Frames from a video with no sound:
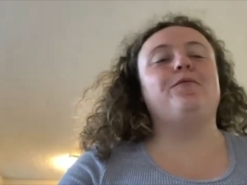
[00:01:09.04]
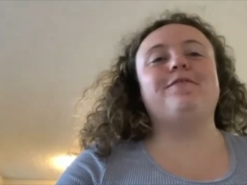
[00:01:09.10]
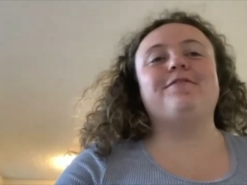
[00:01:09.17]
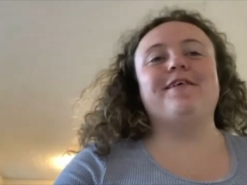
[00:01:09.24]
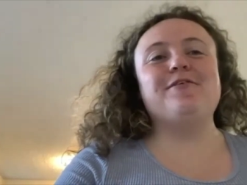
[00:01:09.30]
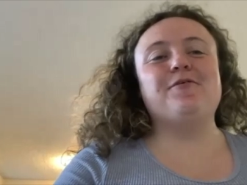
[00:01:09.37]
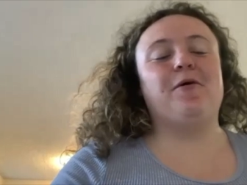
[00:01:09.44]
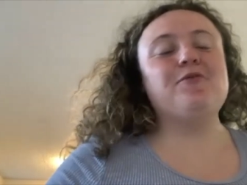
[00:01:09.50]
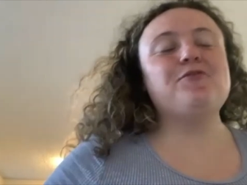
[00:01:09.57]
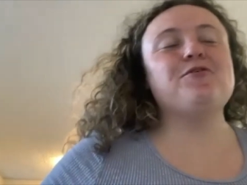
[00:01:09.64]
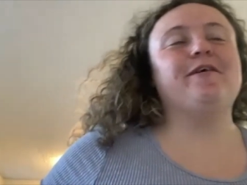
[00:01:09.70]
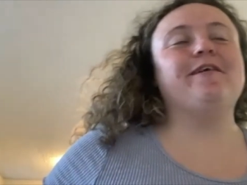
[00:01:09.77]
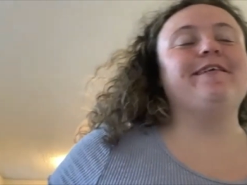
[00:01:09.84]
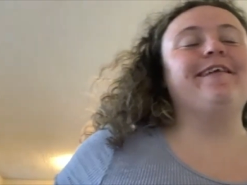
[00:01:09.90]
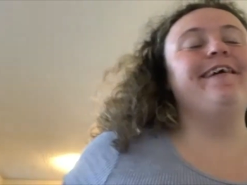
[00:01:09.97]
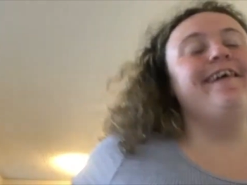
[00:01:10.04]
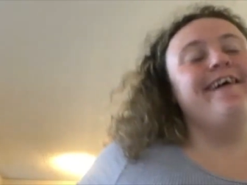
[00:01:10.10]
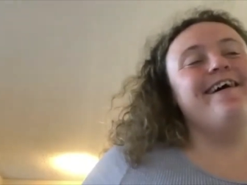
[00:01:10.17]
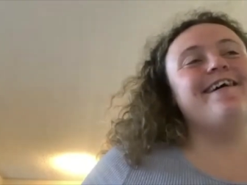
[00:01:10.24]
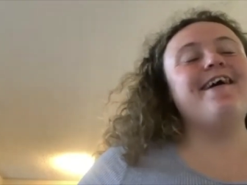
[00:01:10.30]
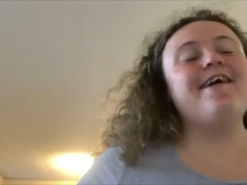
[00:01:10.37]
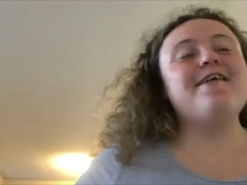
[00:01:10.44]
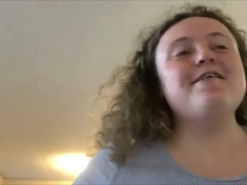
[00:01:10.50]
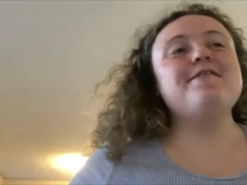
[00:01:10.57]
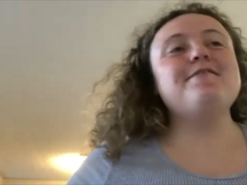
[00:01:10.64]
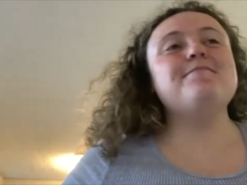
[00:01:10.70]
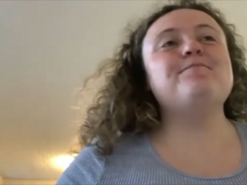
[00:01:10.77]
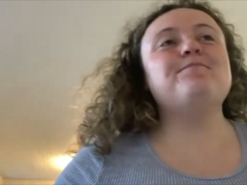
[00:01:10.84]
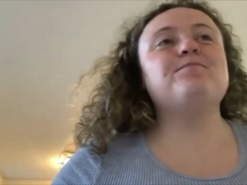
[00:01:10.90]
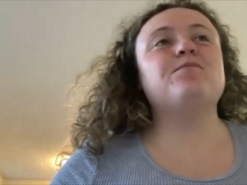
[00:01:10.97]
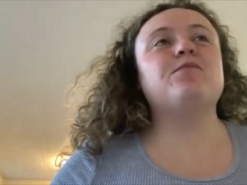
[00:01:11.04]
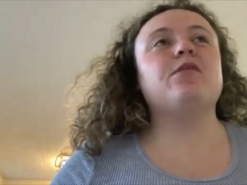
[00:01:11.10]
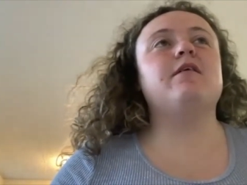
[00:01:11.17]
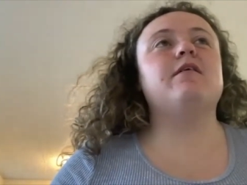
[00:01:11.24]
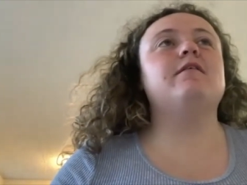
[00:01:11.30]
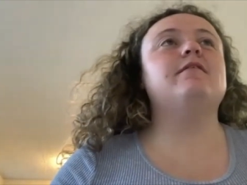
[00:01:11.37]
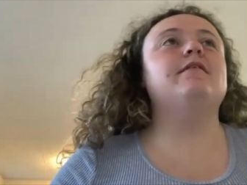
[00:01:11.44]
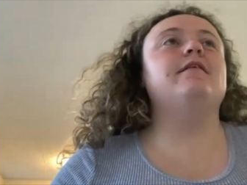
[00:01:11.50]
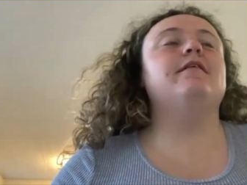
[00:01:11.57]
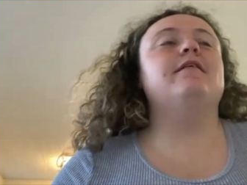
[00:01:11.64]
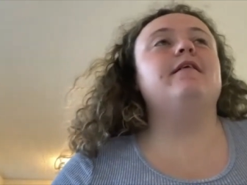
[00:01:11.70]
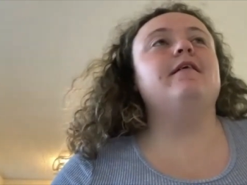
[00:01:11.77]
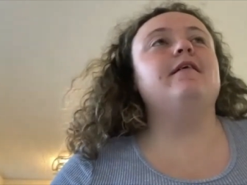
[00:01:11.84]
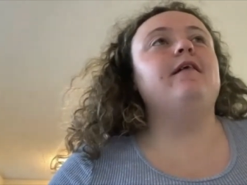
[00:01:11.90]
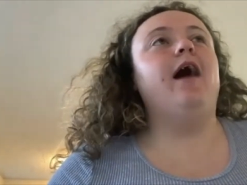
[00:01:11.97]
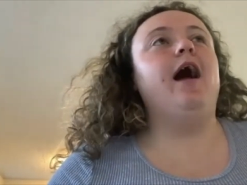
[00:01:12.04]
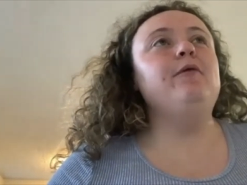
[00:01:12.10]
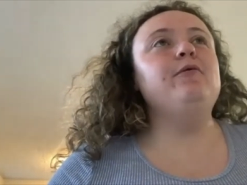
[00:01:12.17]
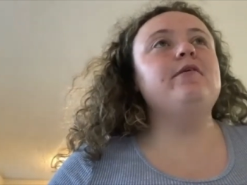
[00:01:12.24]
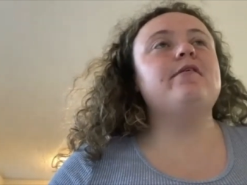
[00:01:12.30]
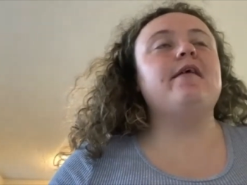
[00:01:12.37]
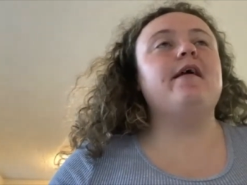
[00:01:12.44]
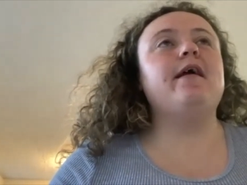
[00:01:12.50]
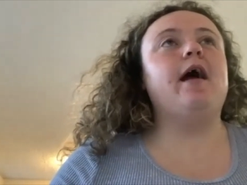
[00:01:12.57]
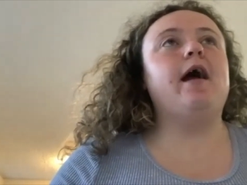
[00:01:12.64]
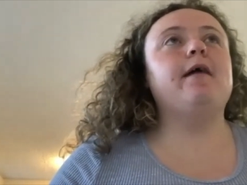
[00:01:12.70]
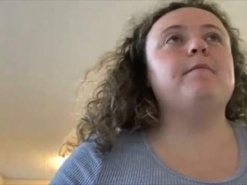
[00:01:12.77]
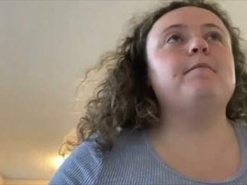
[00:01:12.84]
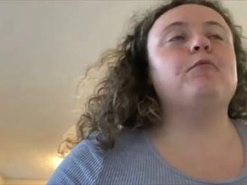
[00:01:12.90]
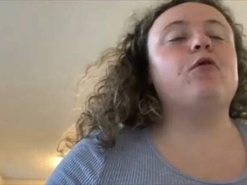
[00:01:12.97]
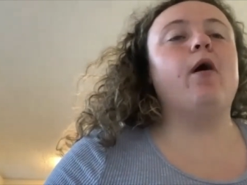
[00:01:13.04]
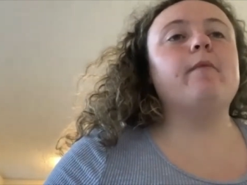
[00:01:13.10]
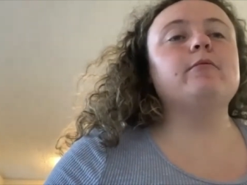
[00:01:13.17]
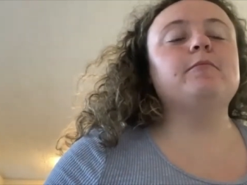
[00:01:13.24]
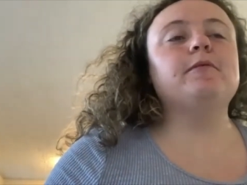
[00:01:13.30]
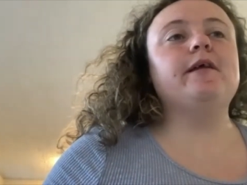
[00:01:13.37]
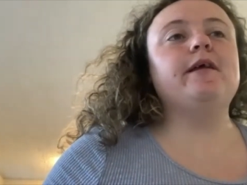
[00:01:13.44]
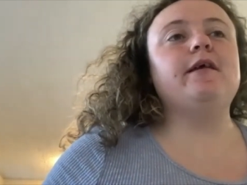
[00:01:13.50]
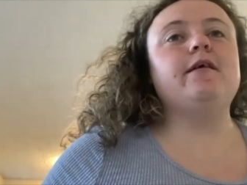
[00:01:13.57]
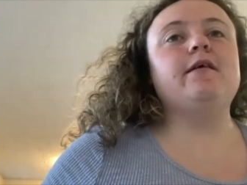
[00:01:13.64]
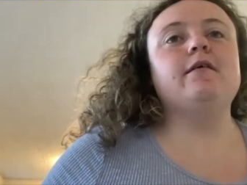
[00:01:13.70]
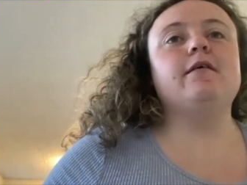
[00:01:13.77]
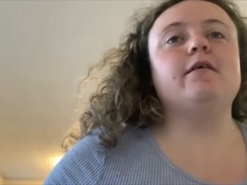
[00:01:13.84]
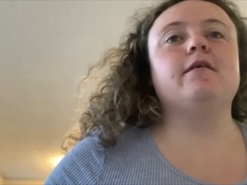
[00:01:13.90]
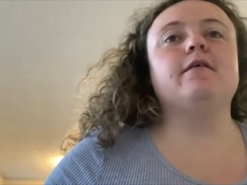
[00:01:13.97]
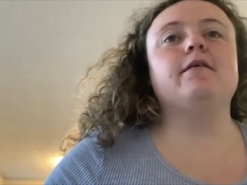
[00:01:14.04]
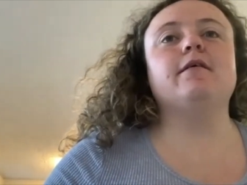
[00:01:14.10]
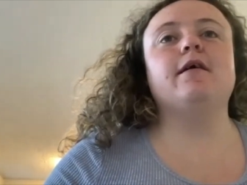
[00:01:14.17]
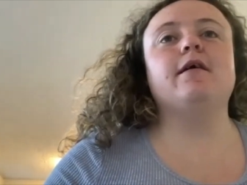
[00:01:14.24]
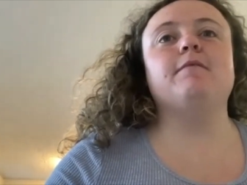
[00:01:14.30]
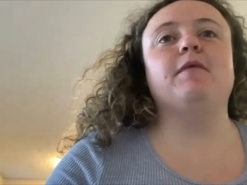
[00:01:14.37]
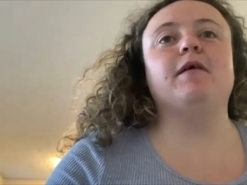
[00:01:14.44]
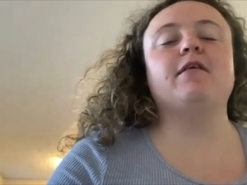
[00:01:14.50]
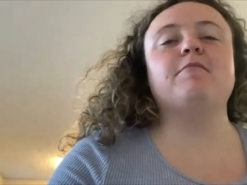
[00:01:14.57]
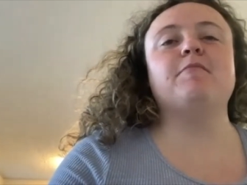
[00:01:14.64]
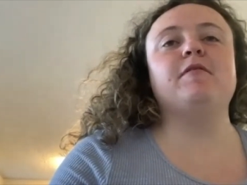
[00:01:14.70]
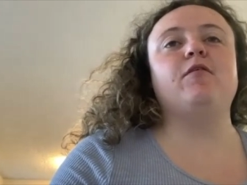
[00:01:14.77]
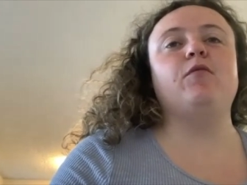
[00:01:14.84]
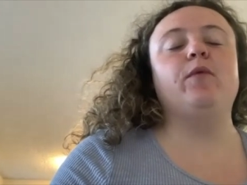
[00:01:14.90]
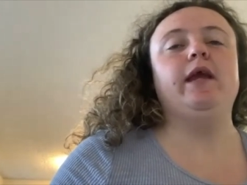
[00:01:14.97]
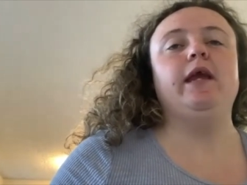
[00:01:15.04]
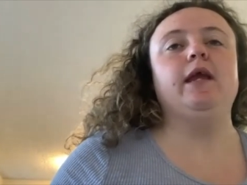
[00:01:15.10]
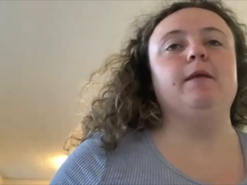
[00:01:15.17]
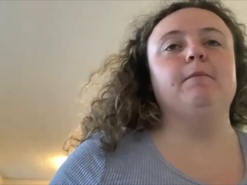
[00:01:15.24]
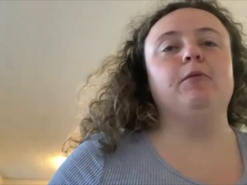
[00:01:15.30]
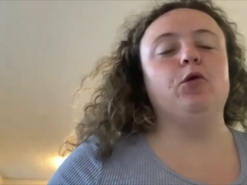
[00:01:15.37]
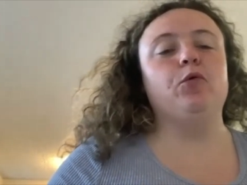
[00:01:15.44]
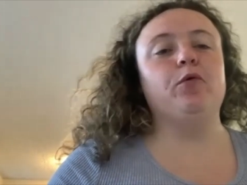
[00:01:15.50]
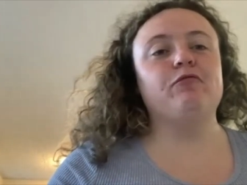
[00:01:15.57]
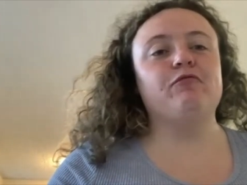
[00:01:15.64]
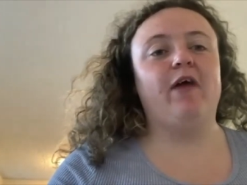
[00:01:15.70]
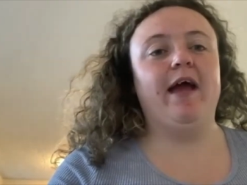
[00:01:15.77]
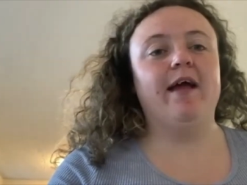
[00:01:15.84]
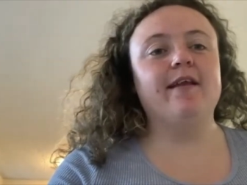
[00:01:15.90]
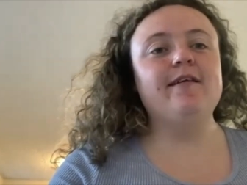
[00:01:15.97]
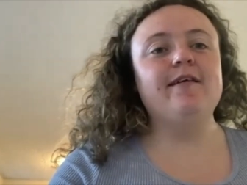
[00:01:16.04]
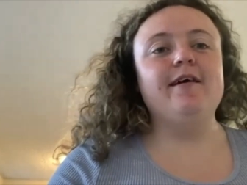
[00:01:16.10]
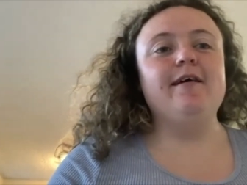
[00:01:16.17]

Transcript: fun question. I would say I'm probably a mix between blue and red.